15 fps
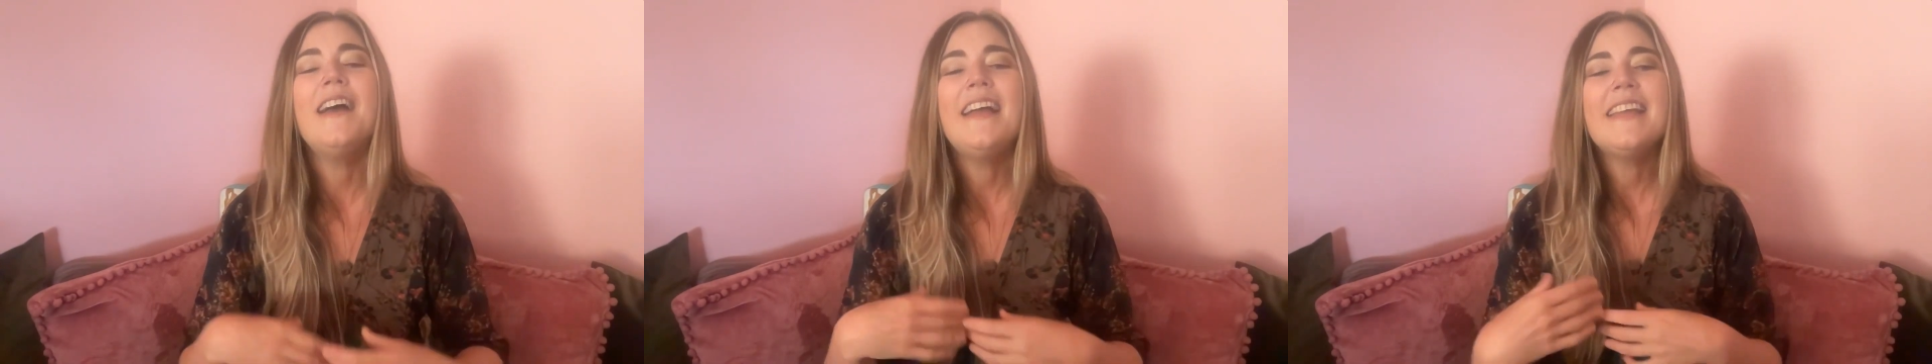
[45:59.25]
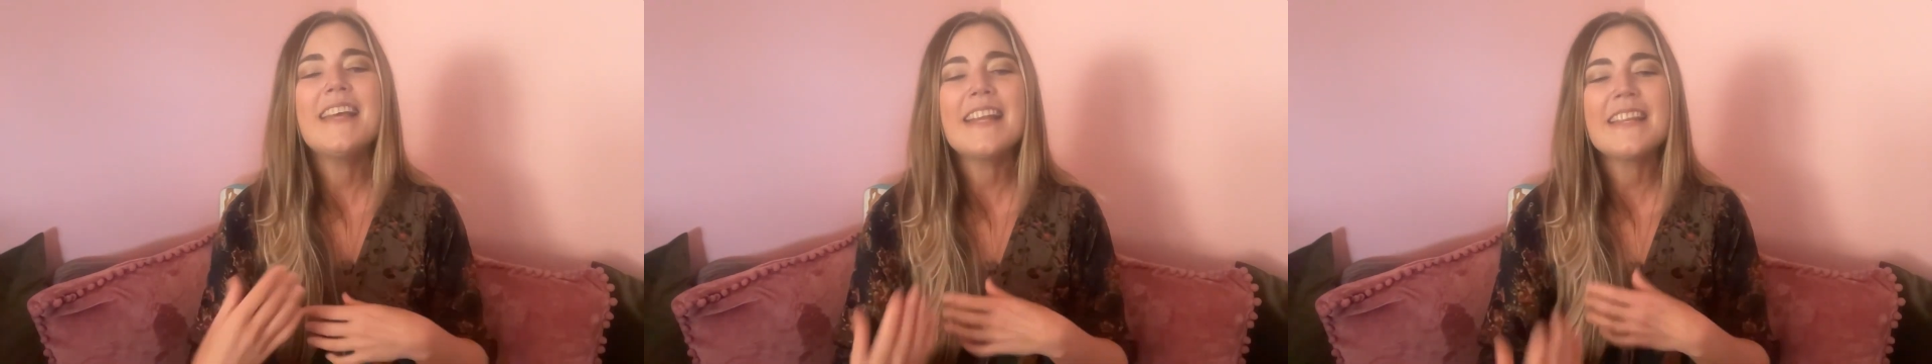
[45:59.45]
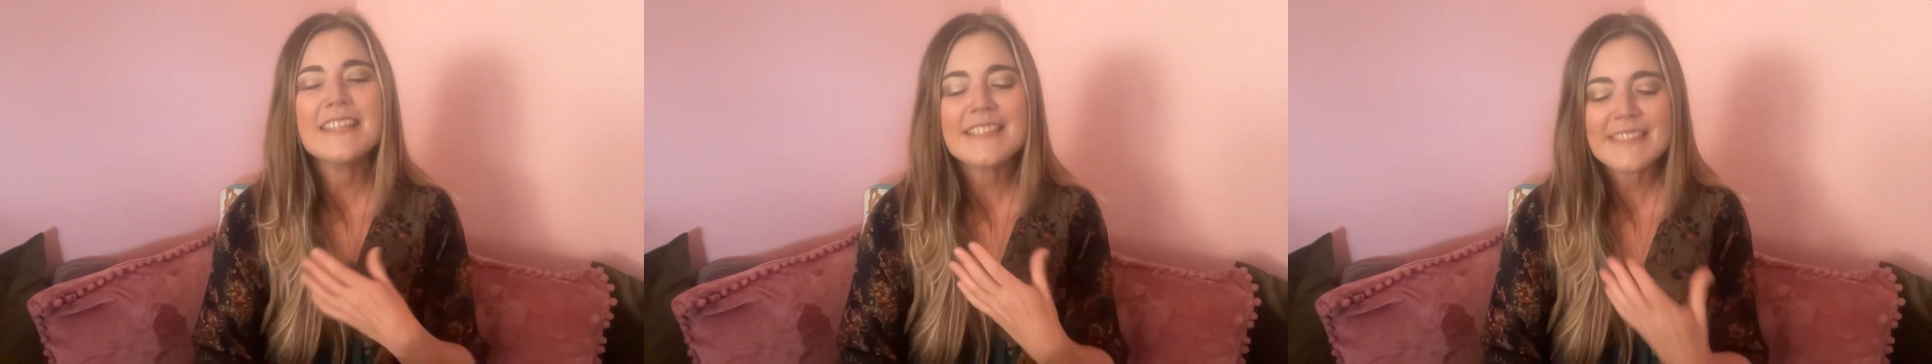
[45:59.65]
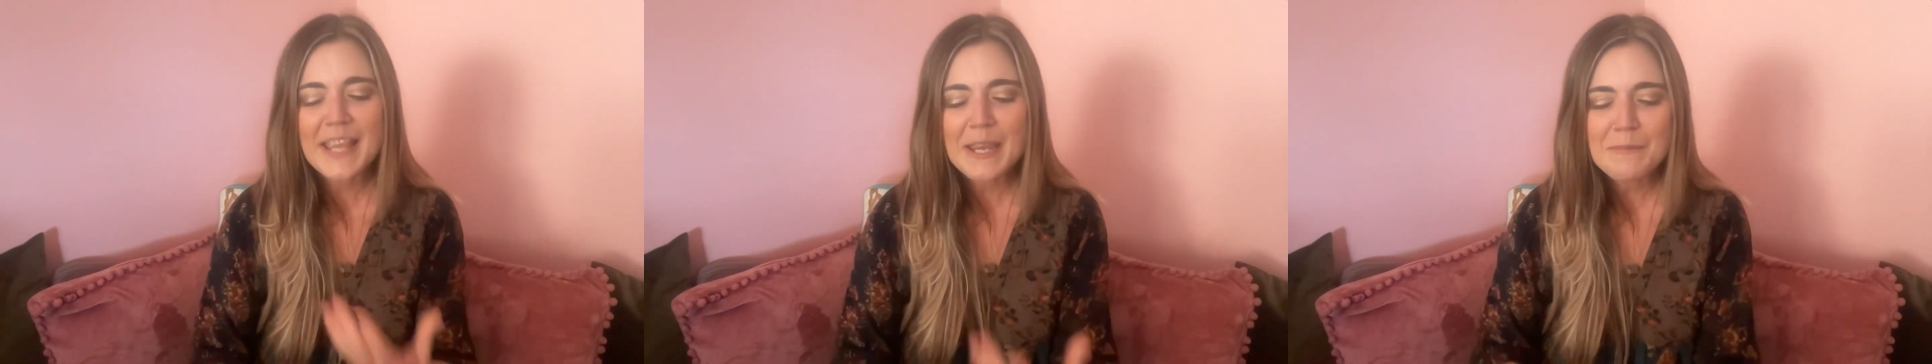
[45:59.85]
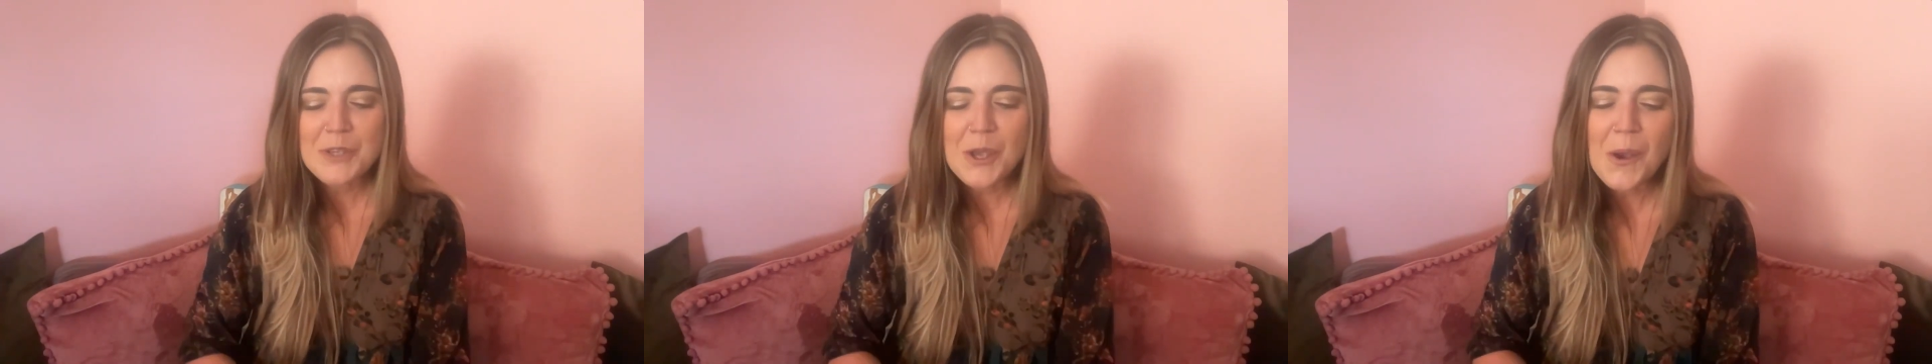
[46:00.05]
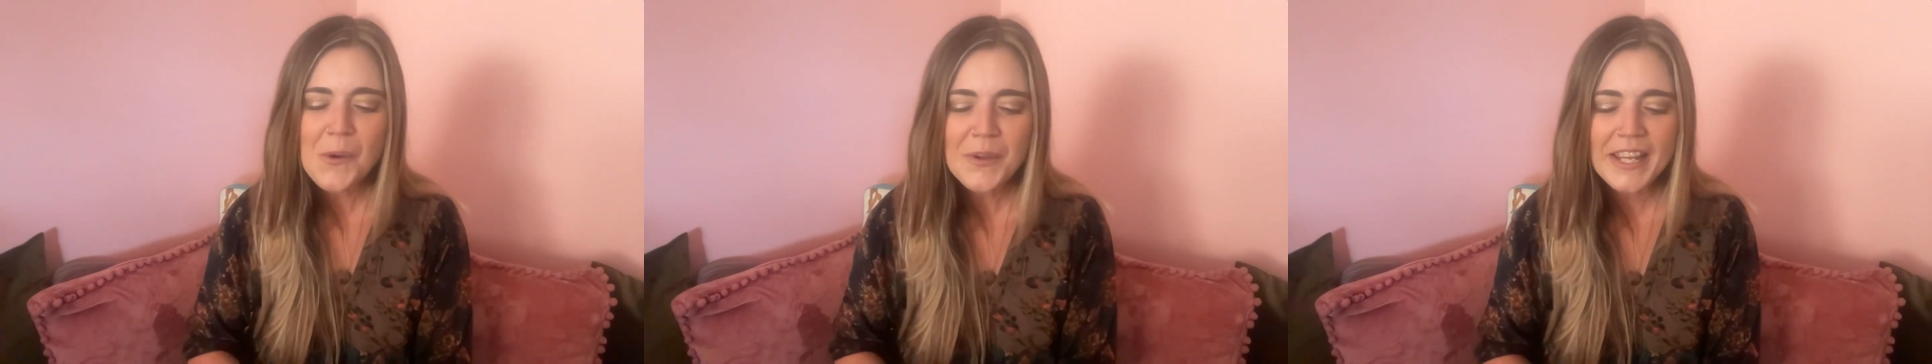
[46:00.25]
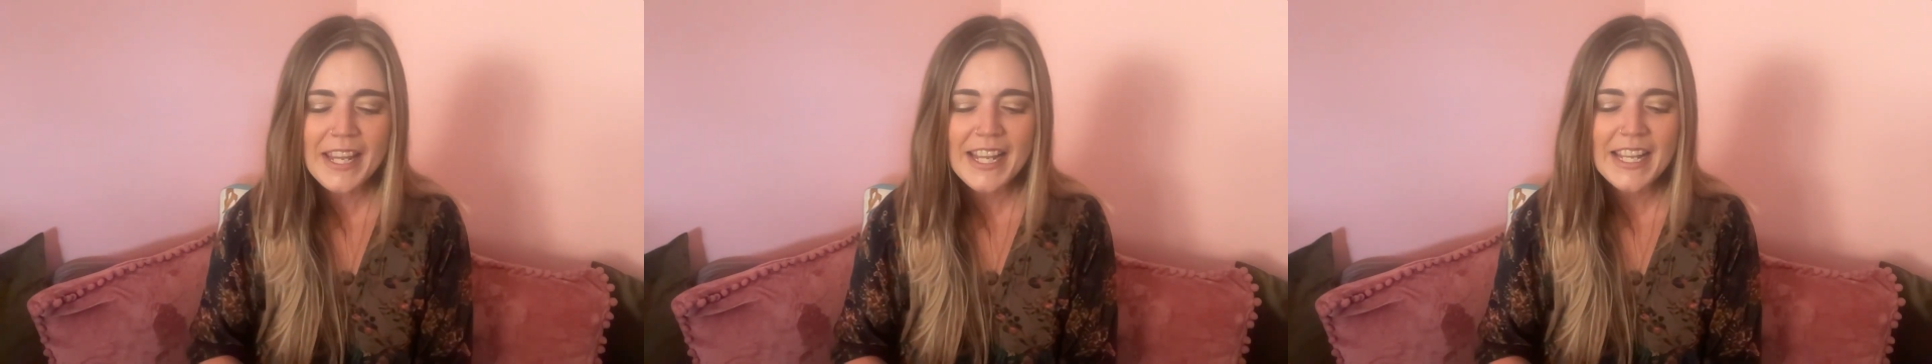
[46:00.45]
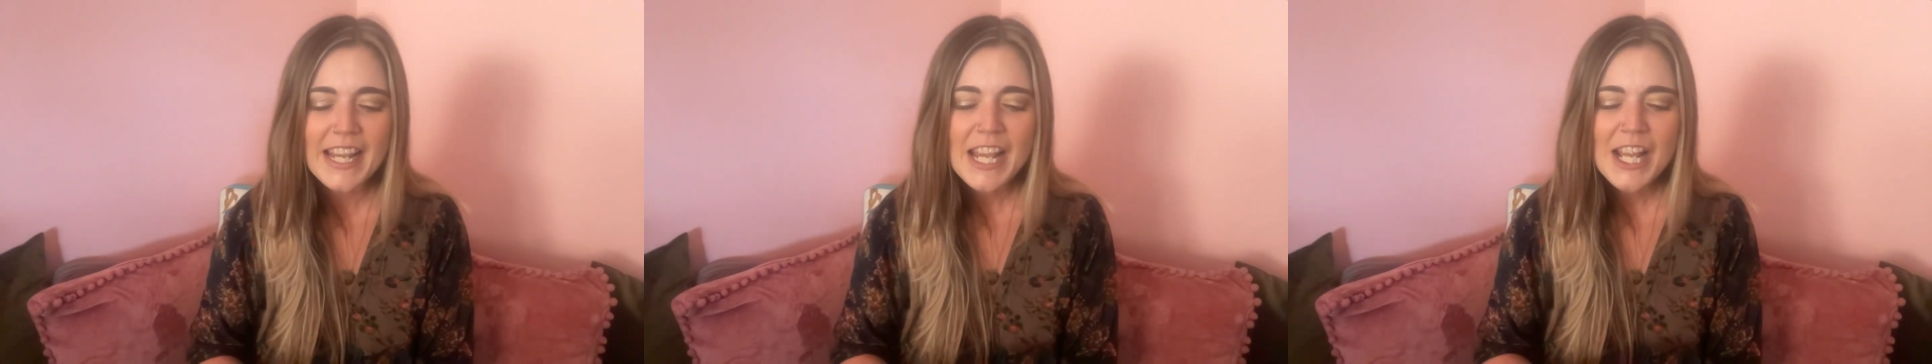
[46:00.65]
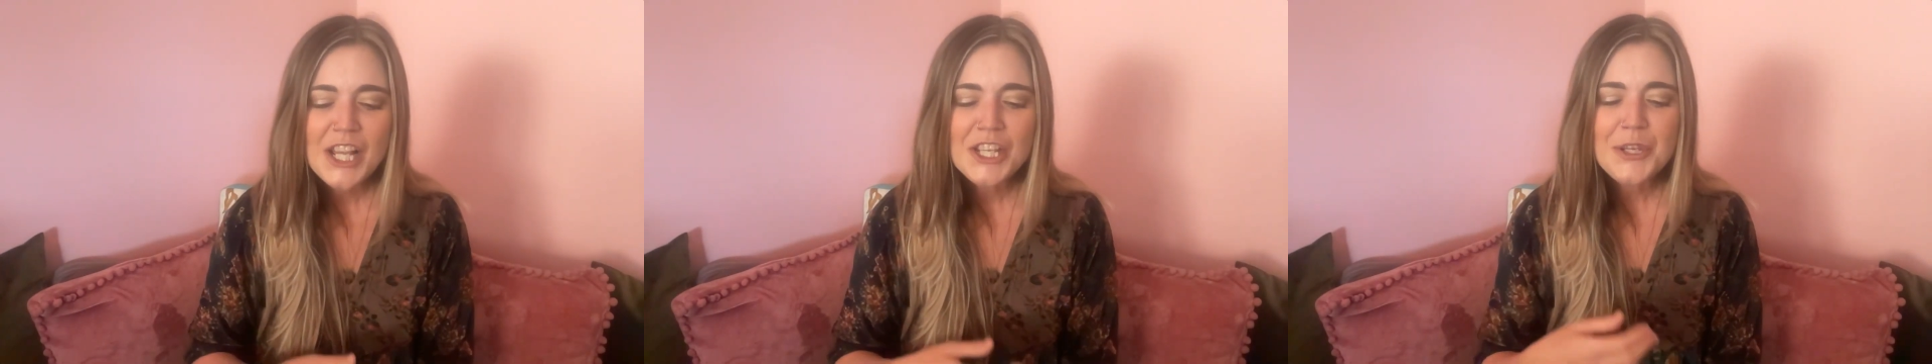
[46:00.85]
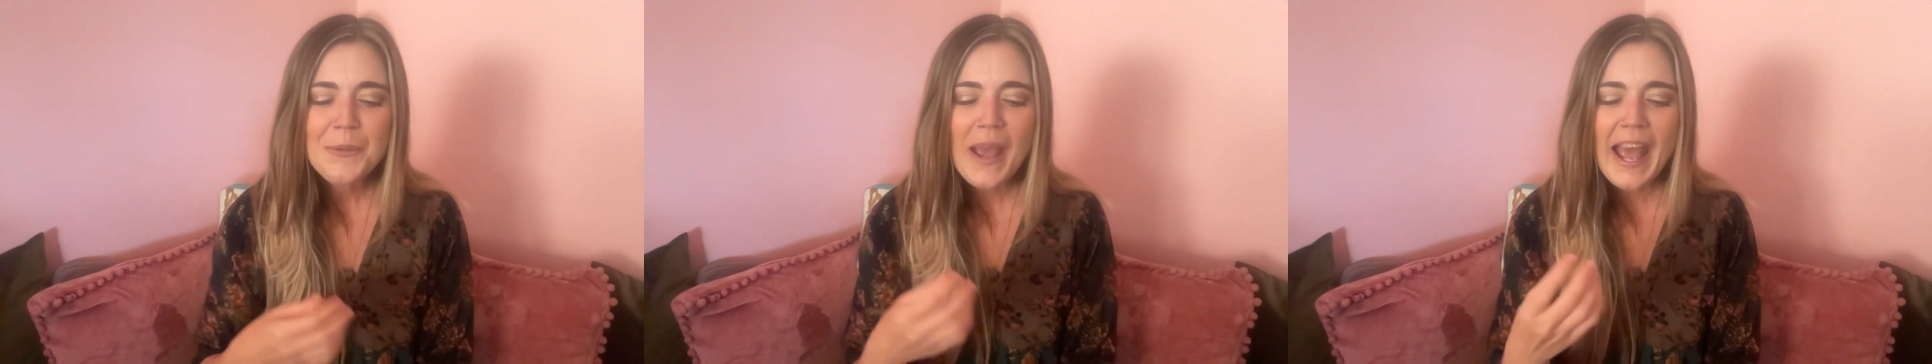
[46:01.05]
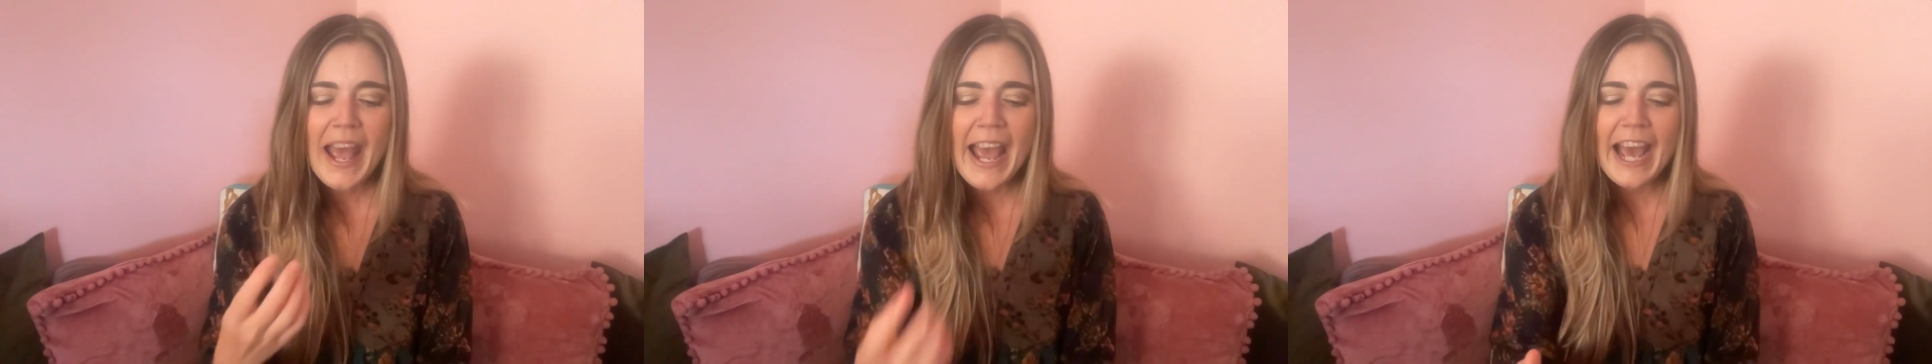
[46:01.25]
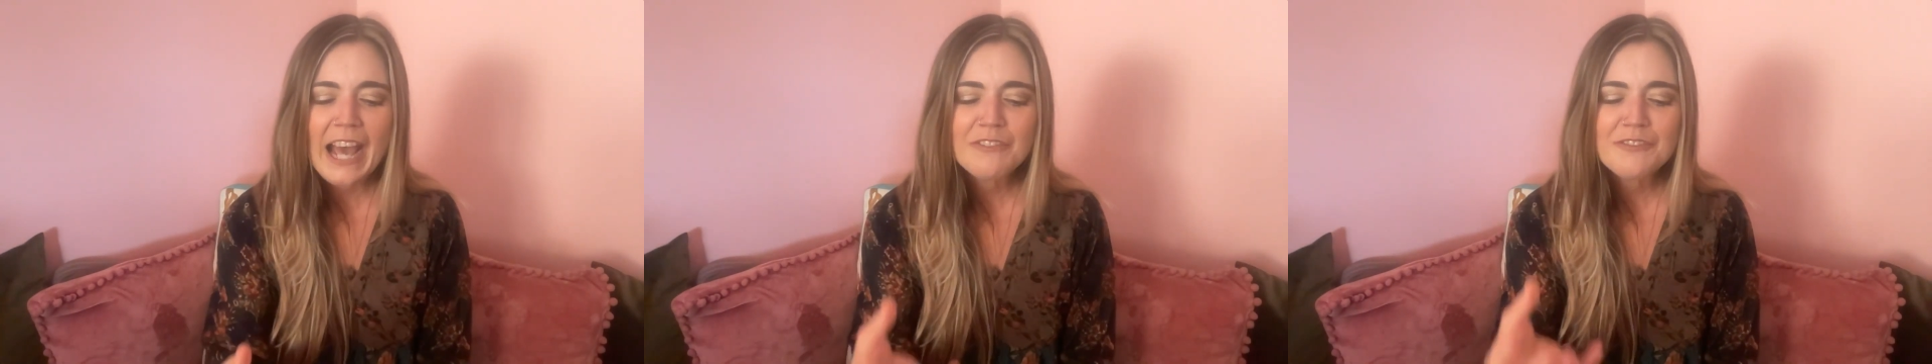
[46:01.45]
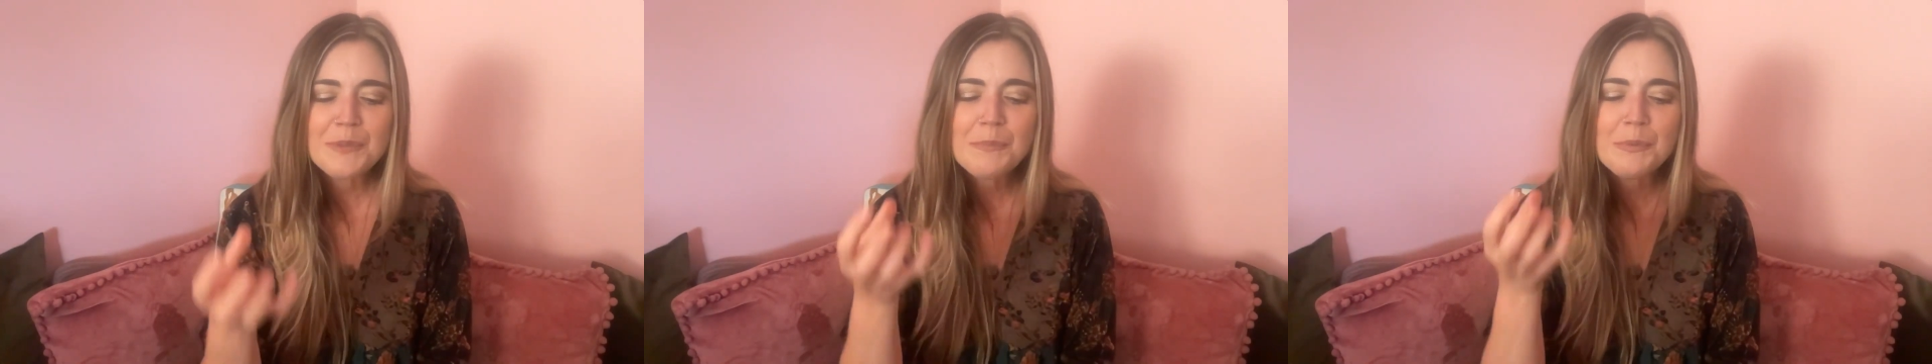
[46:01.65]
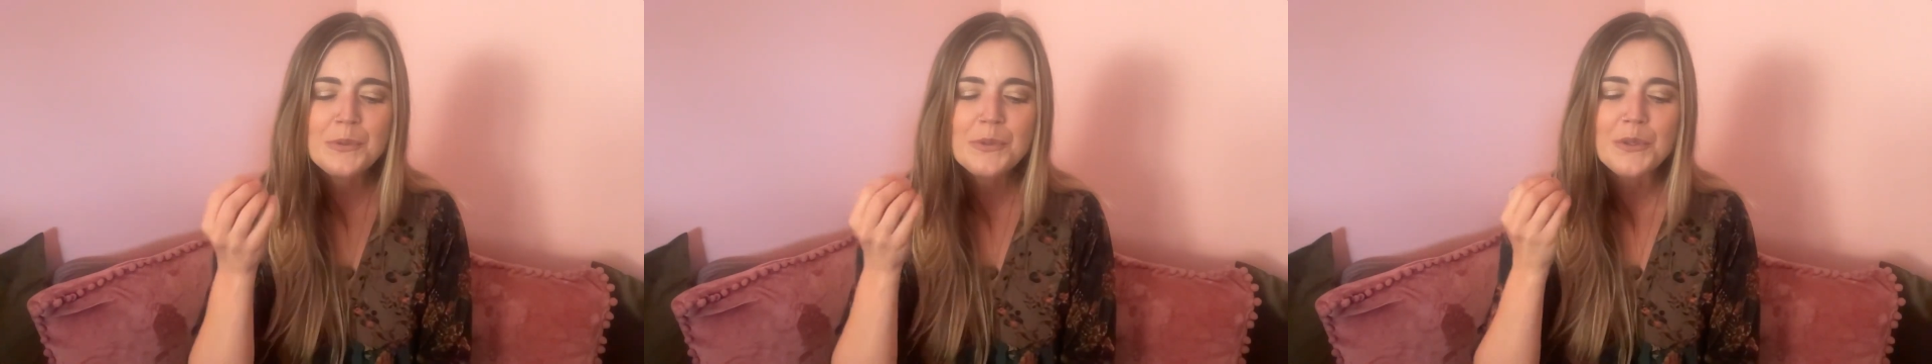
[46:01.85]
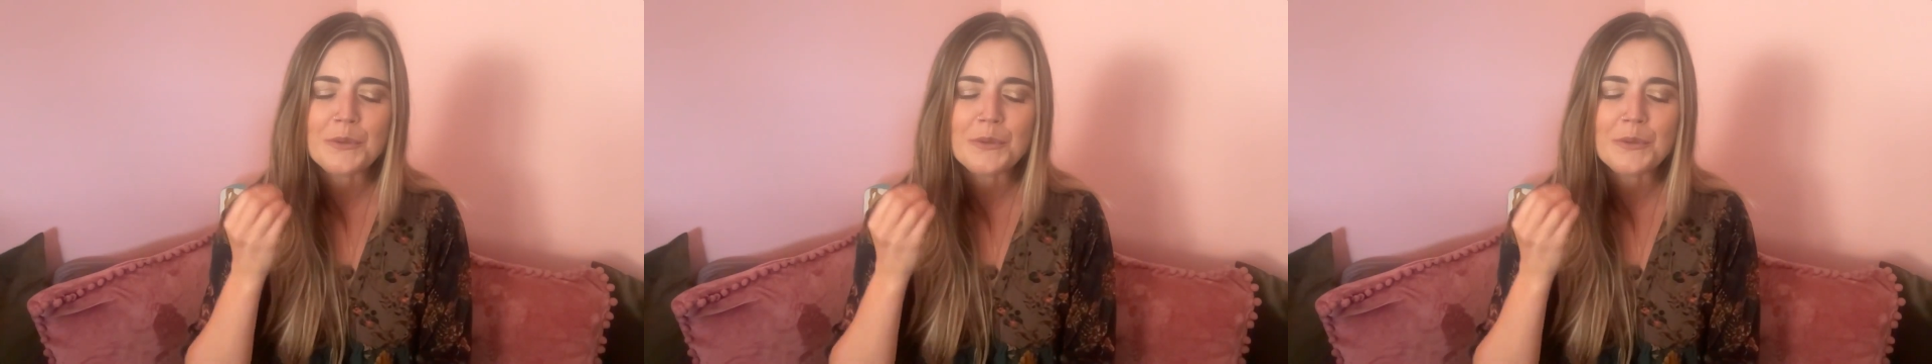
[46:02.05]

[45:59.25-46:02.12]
Yet at the same token, you have to pull the